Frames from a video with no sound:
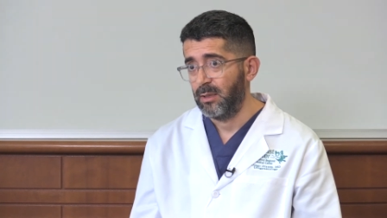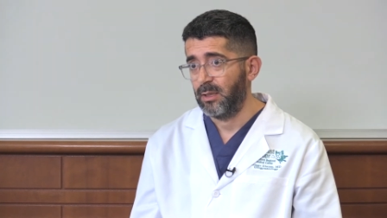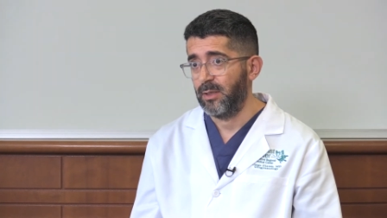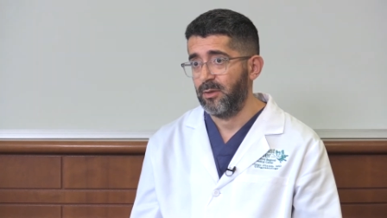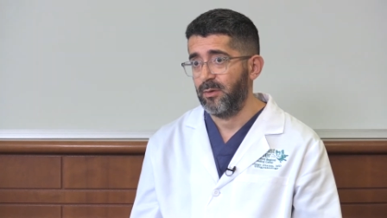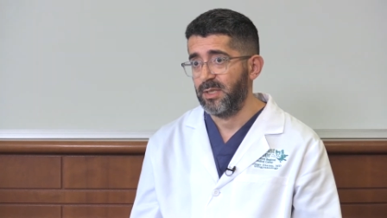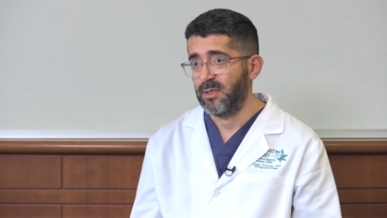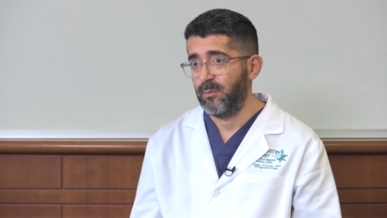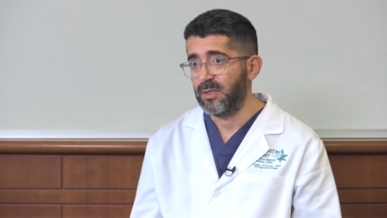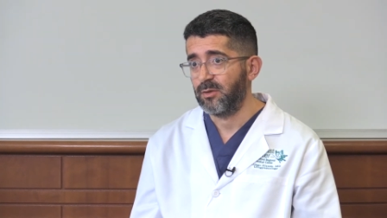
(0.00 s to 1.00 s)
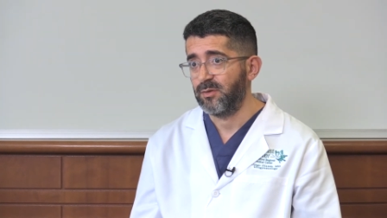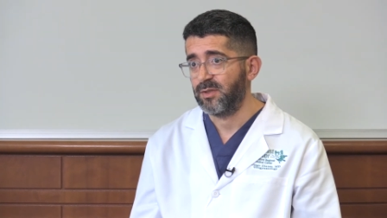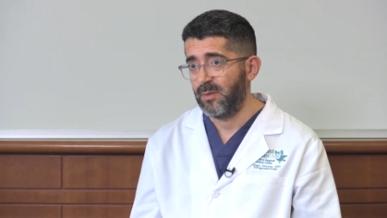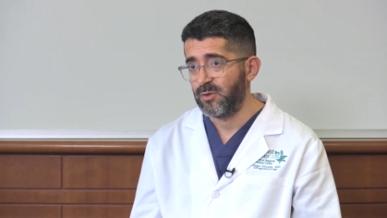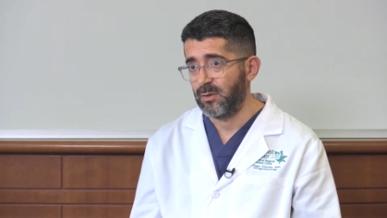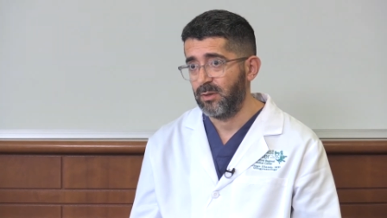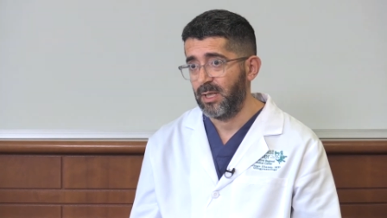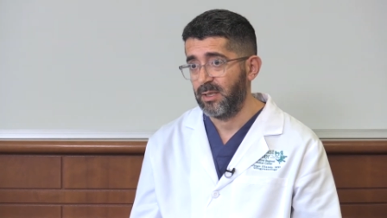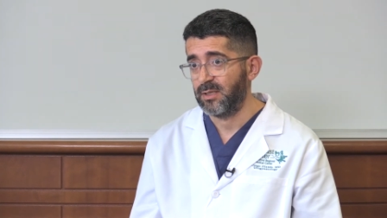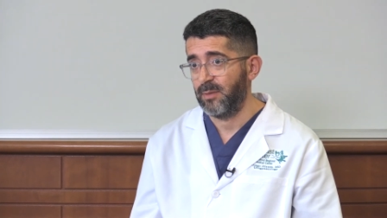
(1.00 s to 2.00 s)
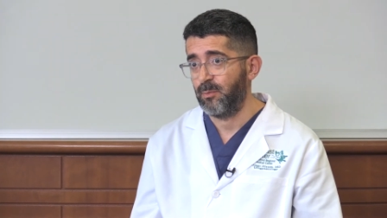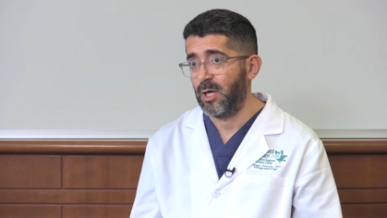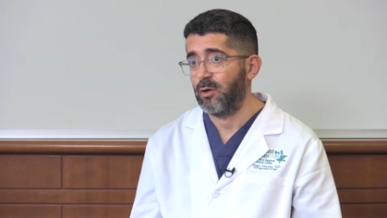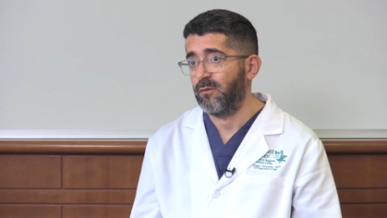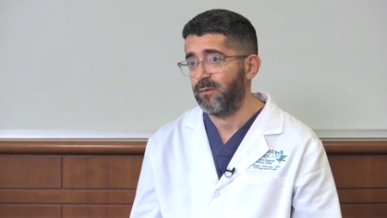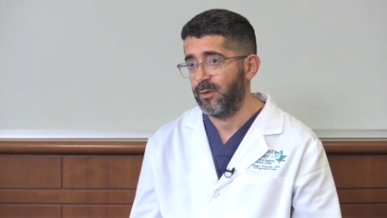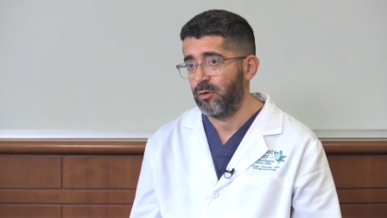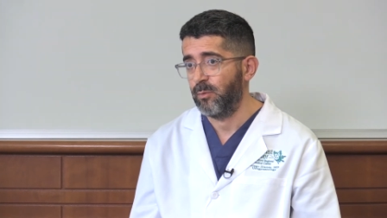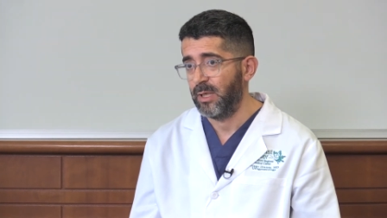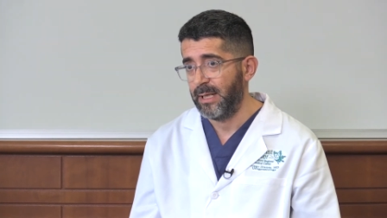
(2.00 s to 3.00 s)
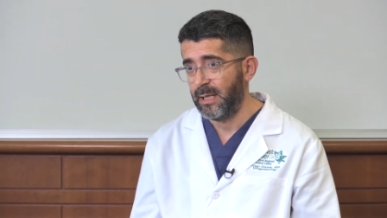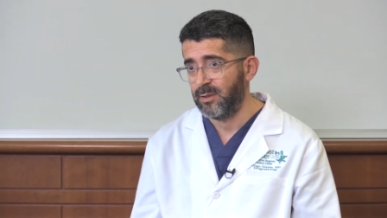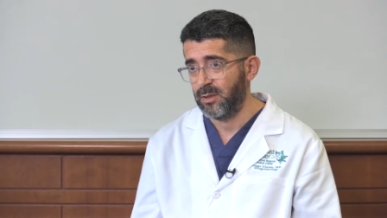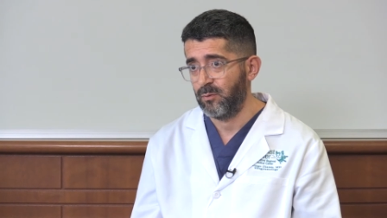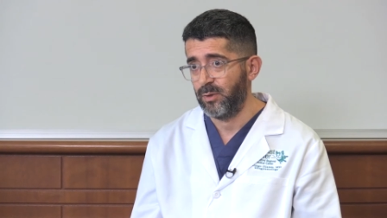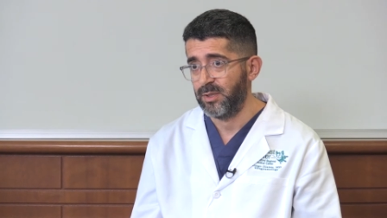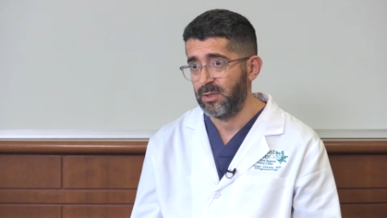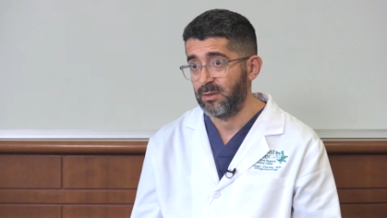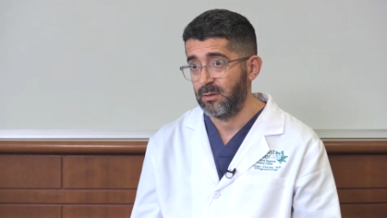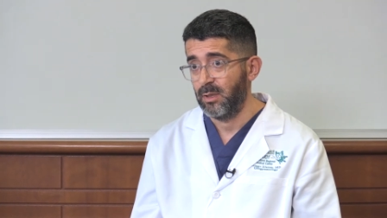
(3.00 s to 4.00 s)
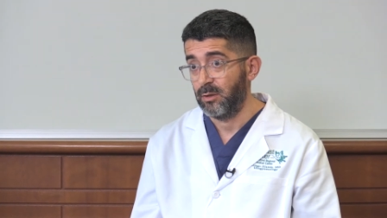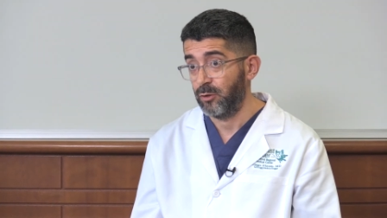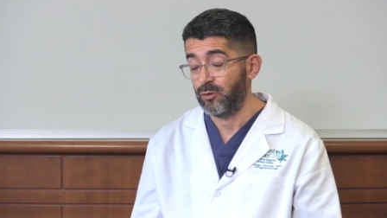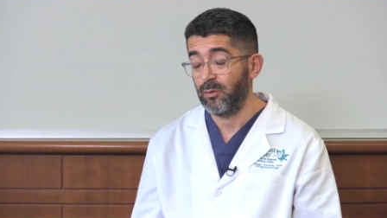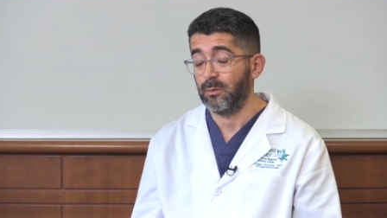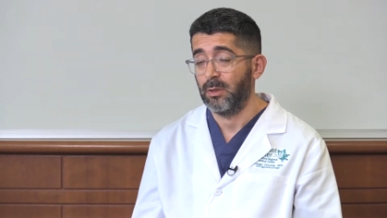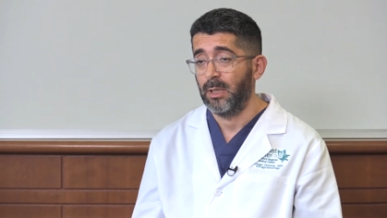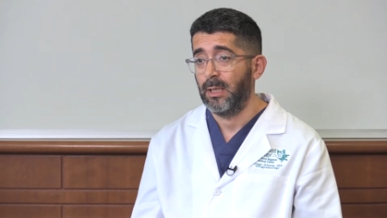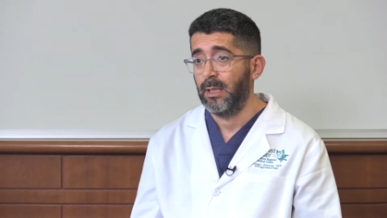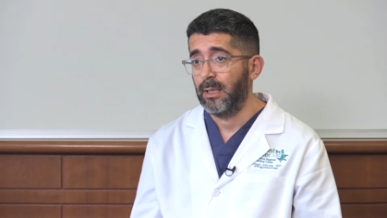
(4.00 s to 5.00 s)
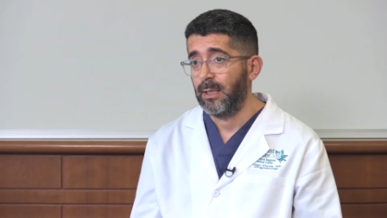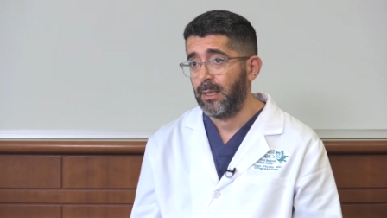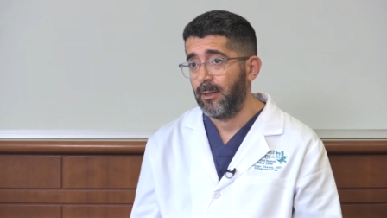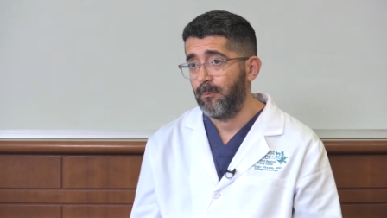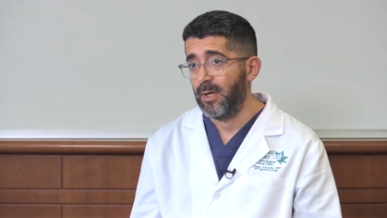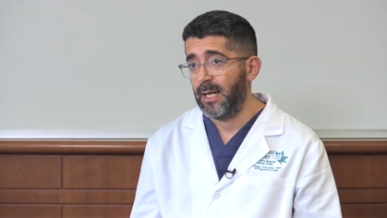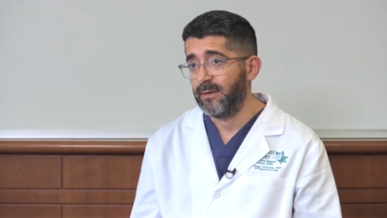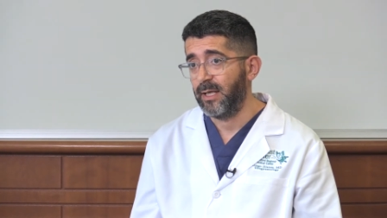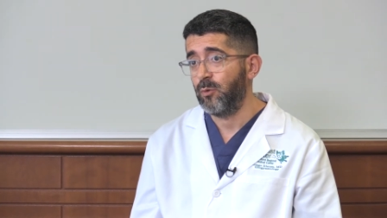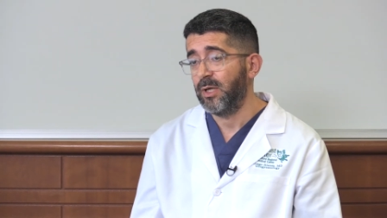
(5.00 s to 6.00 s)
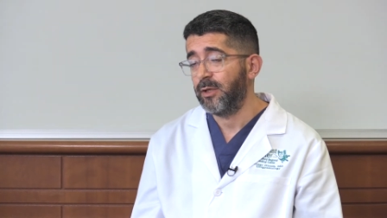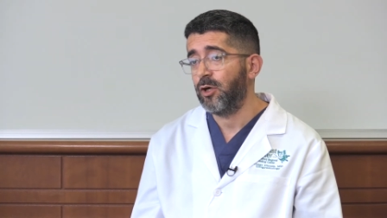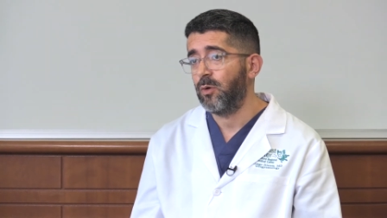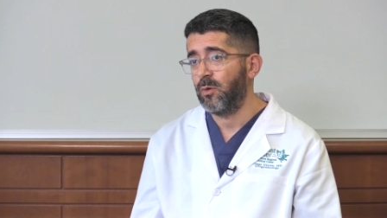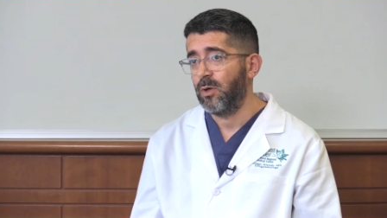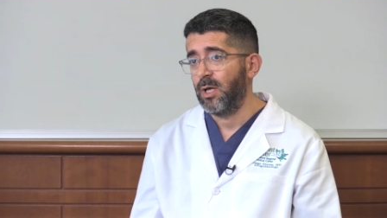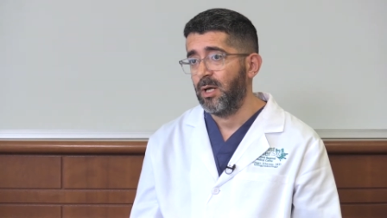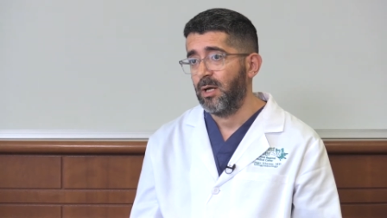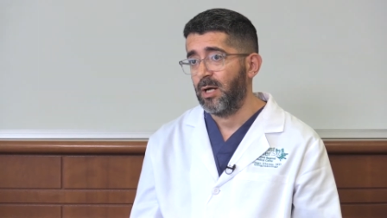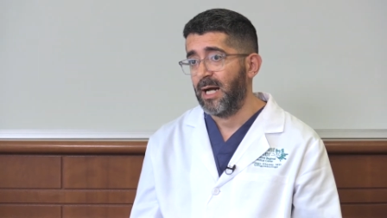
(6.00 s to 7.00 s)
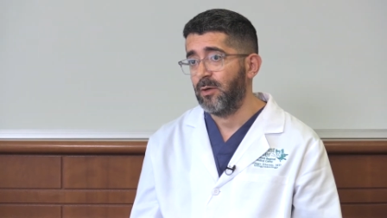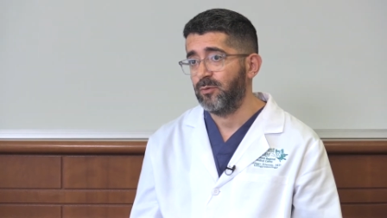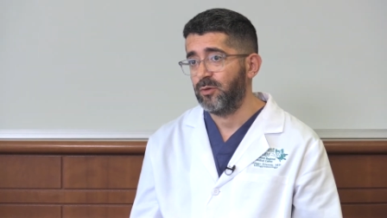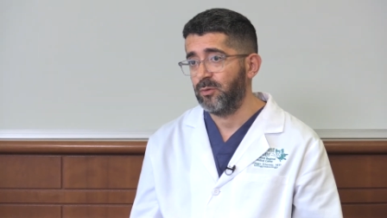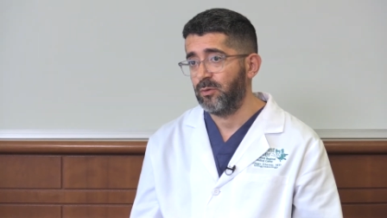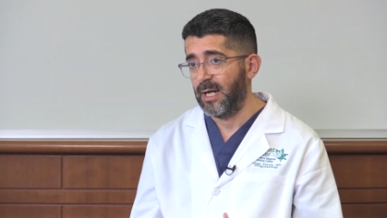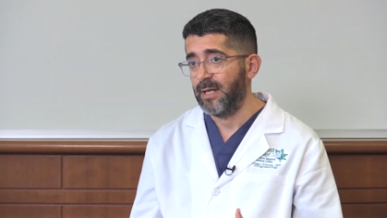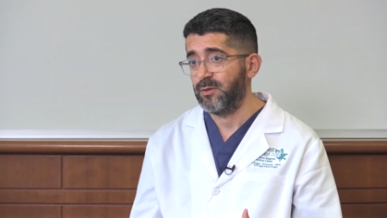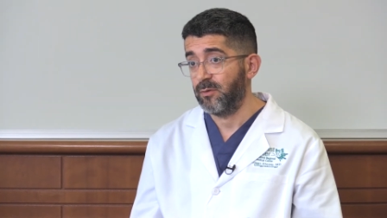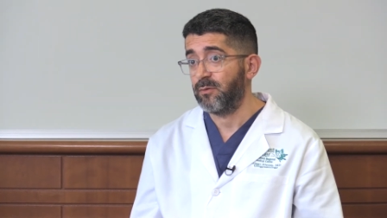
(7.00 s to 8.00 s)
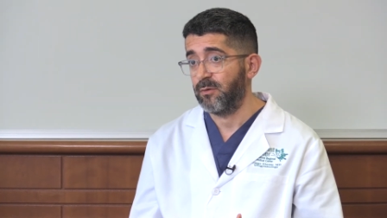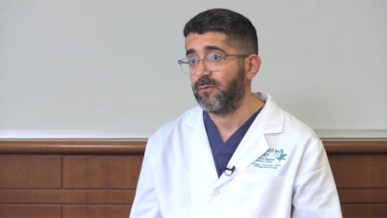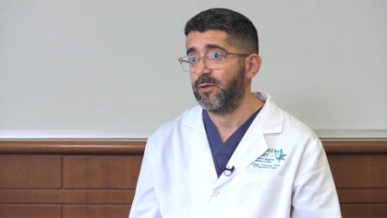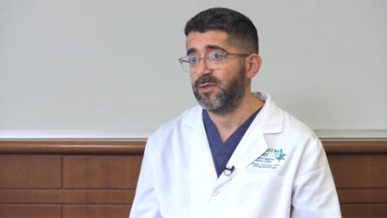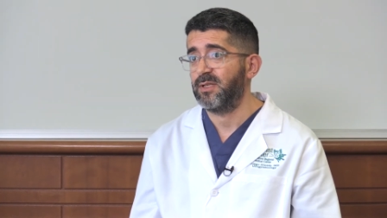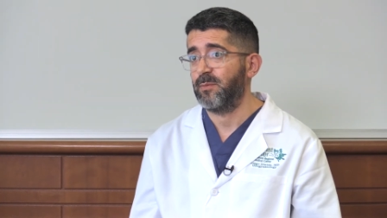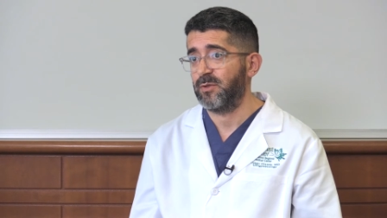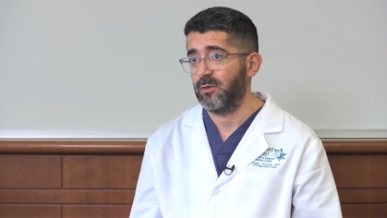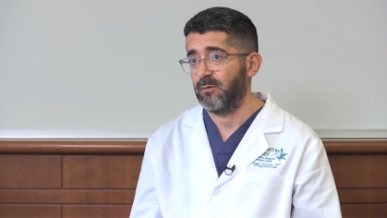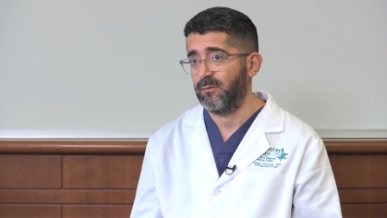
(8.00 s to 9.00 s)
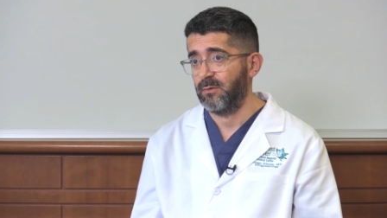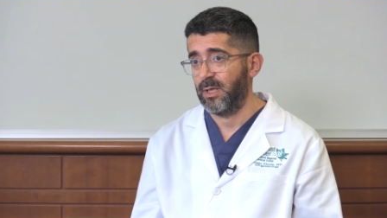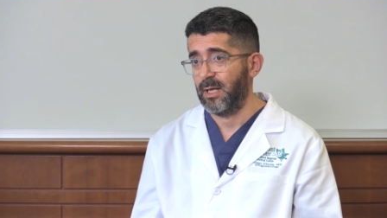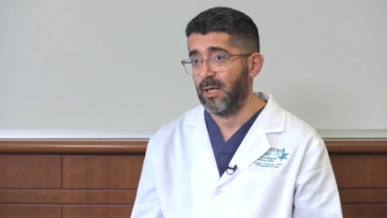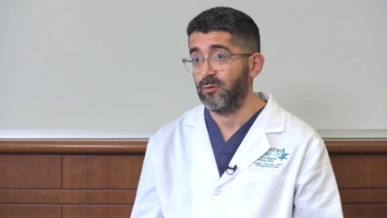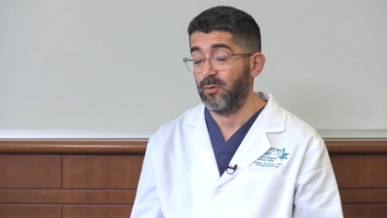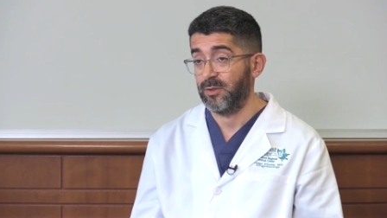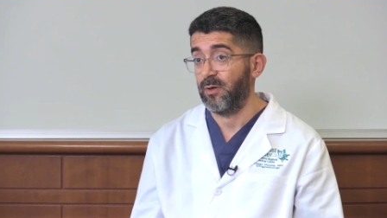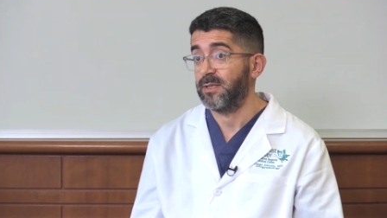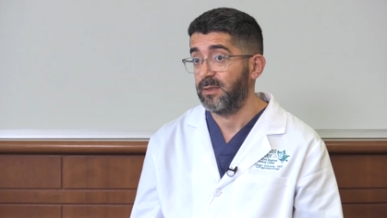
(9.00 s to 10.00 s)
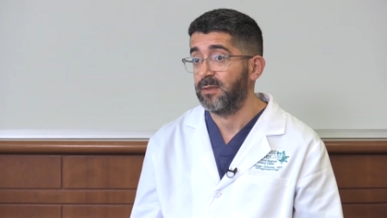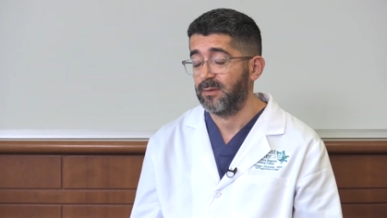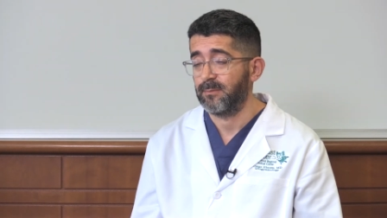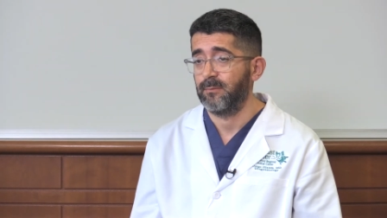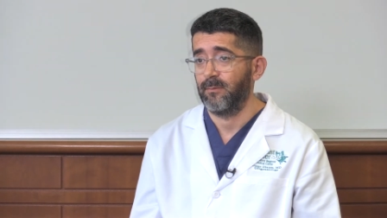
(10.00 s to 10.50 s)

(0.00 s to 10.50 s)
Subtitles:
There is a misconception that is a part of a normal aging, which is not true. And they will know how to guide you through the first steps of how to address this.